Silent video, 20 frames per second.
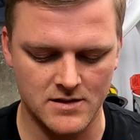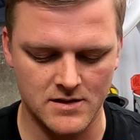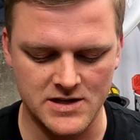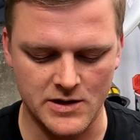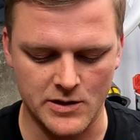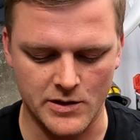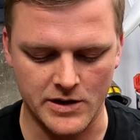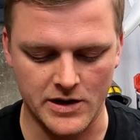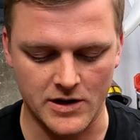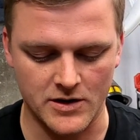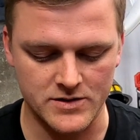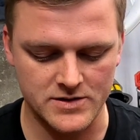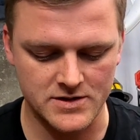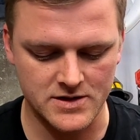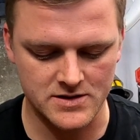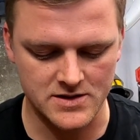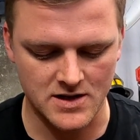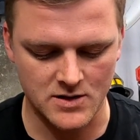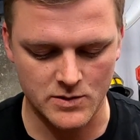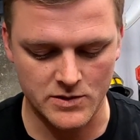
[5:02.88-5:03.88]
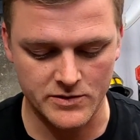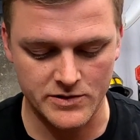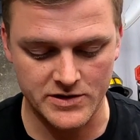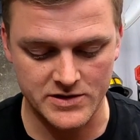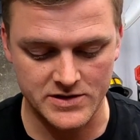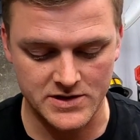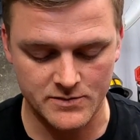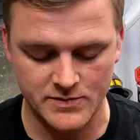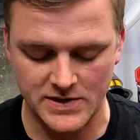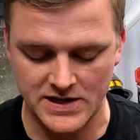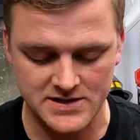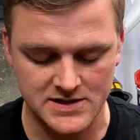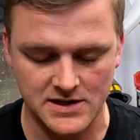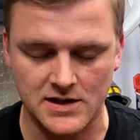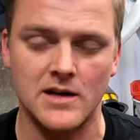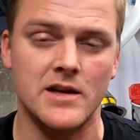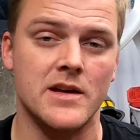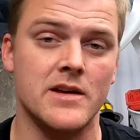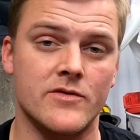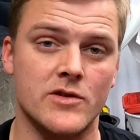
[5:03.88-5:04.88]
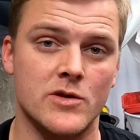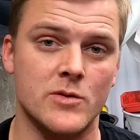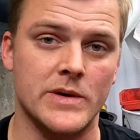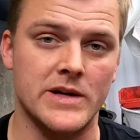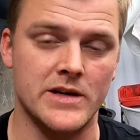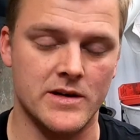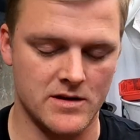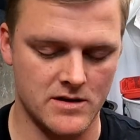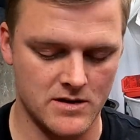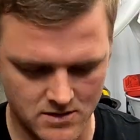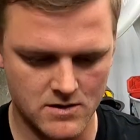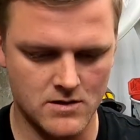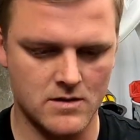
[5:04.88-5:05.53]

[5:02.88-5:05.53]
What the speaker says: see how it goes, because I will use it basically every week.